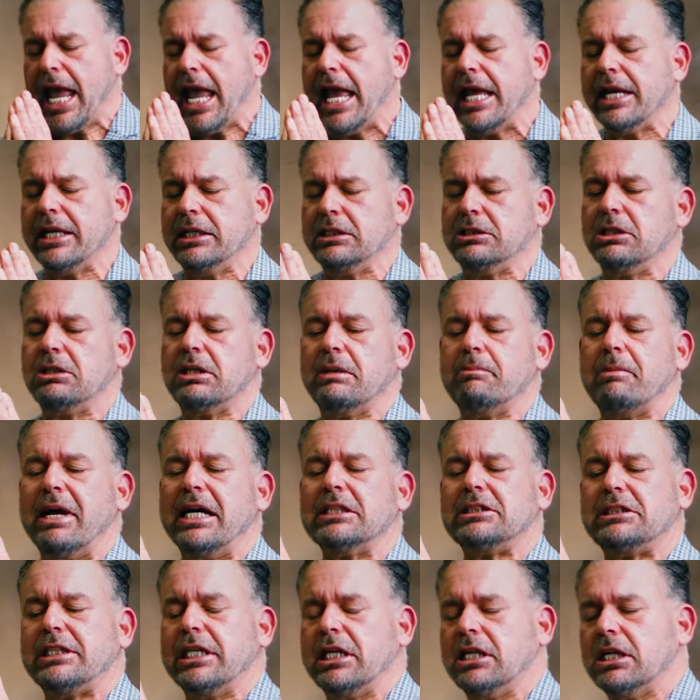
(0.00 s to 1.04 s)
He didn't do the
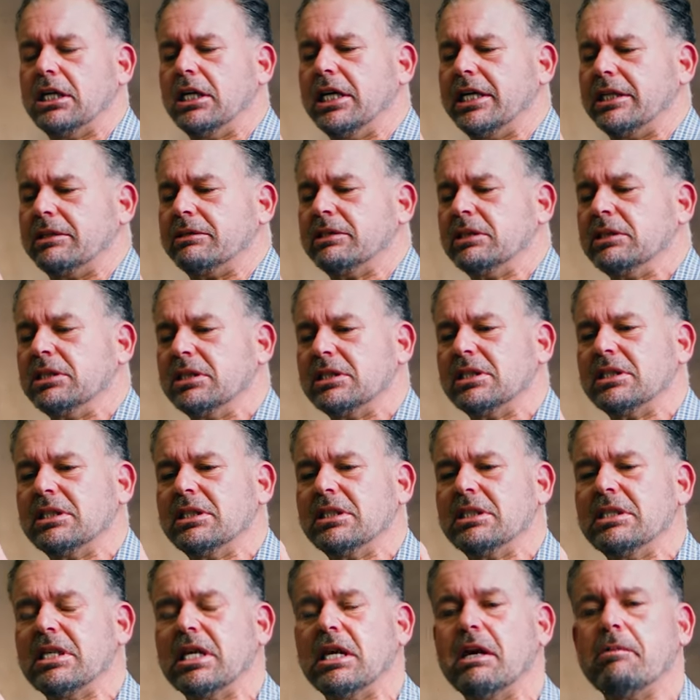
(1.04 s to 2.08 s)
best he could,
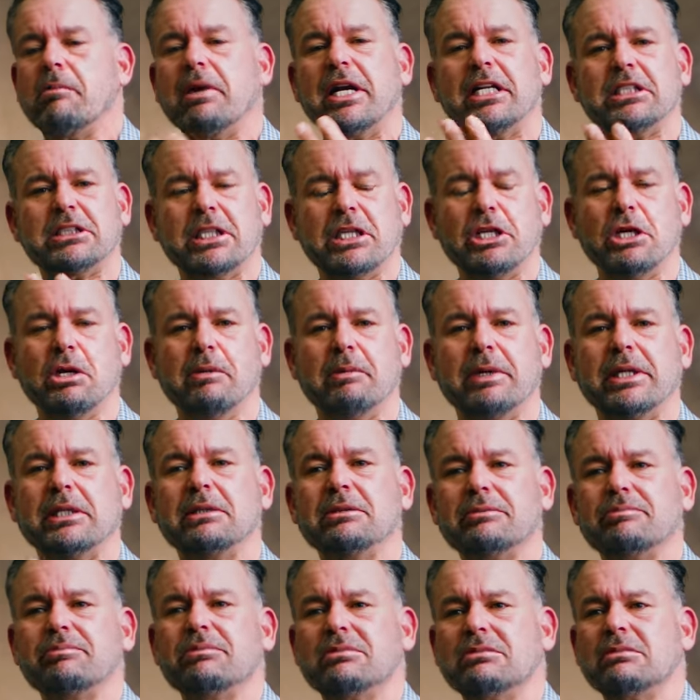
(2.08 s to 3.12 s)
but he's a human.
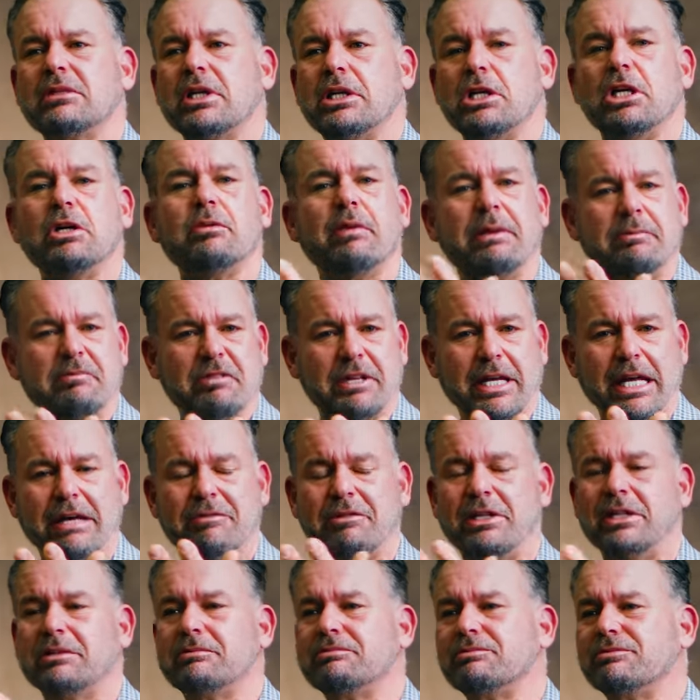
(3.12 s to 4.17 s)
You've been
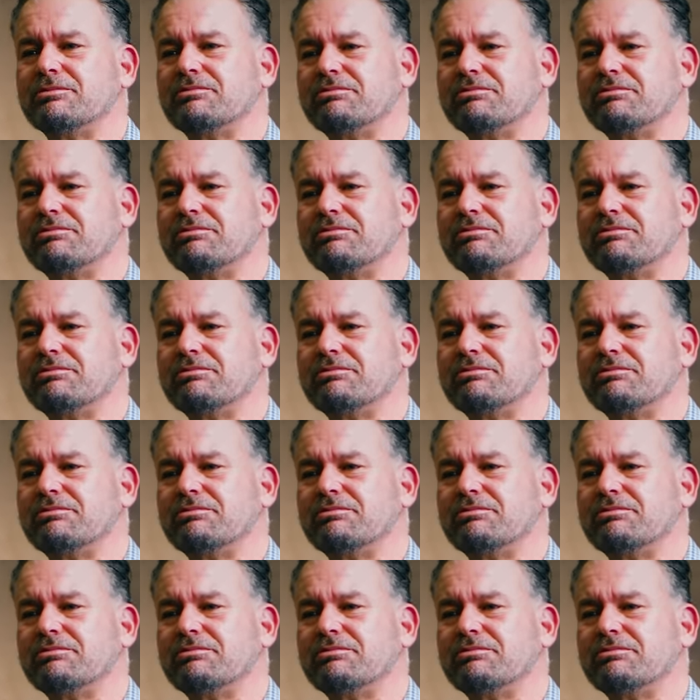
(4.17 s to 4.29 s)
forgiven.